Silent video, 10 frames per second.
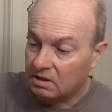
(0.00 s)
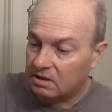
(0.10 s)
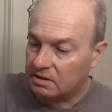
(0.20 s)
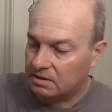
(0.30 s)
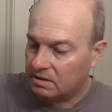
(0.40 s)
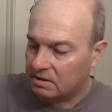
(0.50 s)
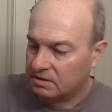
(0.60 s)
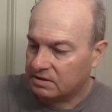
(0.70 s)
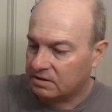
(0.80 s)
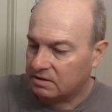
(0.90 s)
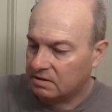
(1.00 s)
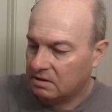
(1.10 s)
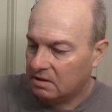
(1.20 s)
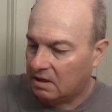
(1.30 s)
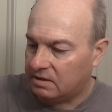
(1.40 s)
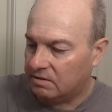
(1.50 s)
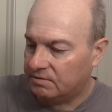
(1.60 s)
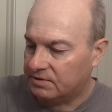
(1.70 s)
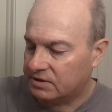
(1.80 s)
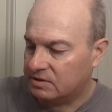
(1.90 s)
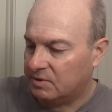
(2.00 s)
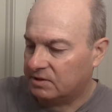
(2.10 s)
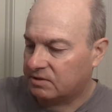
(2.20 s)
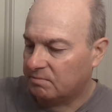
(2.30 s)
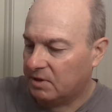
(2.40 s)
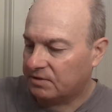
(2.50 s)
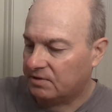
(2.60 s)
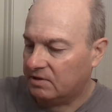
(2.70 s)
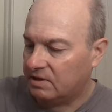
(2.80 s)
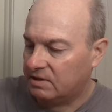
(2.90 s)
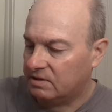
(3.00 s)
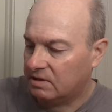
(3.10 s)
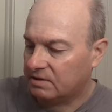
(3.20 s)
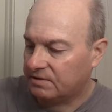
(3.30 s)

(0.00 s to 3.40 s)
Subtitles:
And let's see. I know this is mentholated.